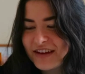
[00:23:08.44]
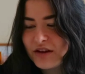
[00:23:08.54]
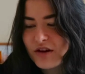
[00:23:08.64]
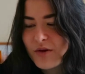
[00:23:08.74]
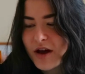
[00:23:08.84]
You
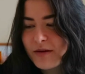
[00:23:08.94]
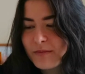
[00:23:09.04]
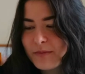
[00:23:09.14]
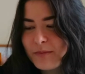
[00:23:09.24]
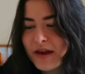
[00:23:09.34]
know what?
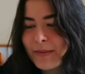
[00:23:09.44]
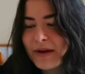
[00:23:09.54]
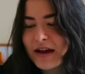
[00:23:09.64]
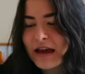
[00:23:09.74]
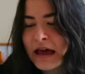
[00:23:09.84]
Maybe
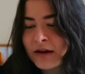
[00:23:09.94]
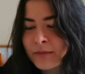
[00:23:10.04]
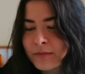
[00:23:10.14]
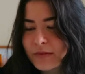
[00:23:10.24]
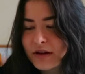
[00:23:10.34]
I
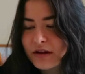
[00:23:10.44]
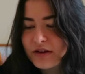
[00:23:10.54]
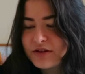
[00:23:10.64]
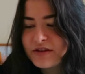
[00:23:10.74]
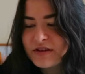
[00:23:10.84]
am.
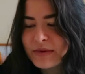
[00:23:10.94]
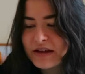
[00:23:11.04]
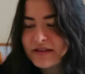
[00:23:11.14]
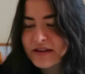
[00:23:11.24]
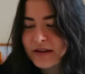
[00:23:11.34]
She's
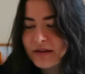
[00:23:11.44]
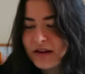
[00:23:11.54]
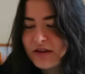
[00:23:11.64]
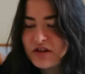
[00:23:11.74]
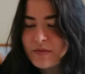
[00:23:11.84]
amazing,
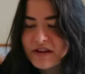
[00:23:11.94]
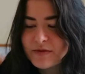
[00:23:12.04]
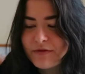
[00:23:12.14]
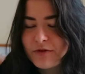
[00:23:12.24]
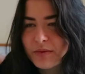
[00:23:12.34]
and she makes
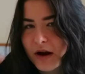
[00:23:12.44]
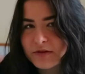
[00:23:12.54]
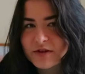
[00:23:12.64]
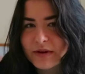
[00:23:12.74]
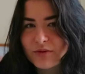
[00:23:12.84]
me feel
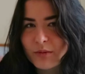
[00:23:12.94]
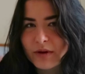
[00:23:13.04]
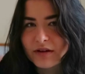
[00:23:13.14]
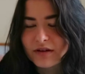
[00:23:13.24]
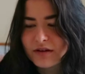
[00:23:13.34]
proud to be a
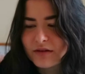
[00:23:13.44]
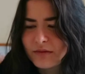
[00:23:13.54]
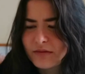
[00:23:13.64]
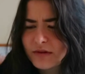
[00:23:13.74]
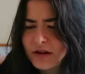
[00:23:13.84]
woman.
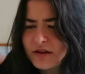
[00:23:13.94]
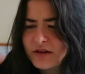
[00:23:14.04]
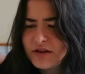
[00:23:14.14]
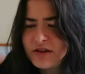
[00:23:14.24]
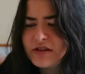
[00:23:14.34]

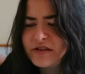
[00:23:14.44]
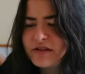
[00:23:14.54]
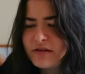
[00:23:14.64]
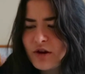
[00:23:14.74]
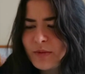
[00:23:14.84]
She's
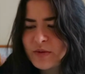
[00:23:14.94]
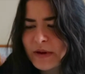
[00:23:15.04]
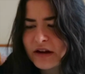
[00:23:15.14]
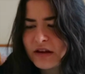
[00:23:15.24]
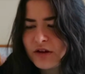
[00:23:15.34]
so much
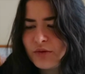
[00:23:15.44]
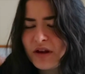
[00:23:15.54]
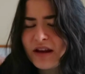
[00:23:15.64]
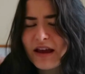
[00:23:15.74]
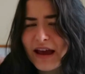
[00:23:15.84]
better than you
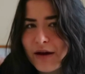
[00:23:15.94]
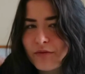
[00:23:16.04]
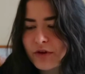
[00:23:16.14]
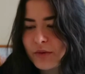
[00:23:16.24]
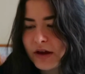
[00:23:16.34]
in
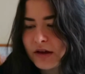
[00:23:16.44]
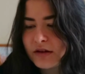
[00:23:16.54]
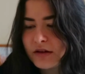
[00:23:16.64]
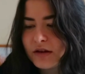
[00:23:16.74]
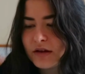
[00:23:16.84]
every way.
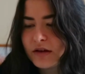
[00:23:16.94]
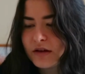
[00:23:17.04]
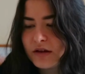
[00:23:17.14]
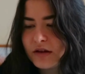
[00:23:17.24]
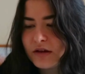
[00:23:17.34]

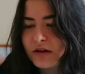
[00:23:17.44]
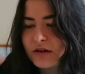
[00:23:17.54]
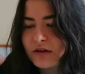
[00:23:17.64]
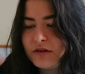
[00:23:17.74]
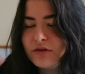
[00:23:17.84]

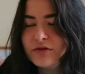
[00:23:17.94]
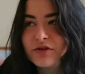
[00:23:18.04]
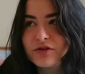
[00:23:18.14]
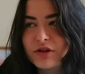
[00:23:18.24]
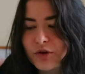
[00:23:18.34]
You'll
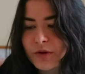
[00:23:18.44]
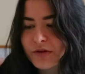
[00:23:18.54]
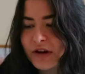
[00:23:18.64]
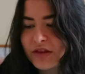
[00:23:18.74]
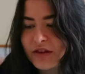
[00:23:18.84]
so
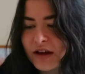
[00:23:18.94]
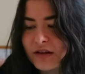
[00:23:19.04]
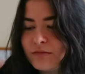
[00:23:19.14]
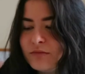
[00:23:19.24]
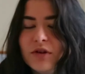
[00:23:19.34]
regret
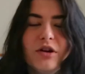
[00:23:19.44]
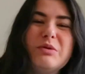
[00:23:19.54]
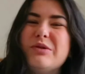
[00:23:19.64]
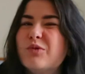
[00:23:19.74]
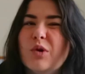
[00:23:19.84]
that. No,
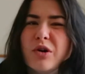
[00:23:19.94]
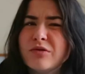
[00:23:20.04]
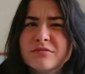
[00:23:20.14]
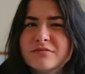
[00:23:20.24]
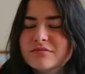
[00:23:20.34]
we
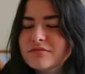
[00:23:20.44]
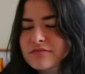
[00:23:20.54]
won't.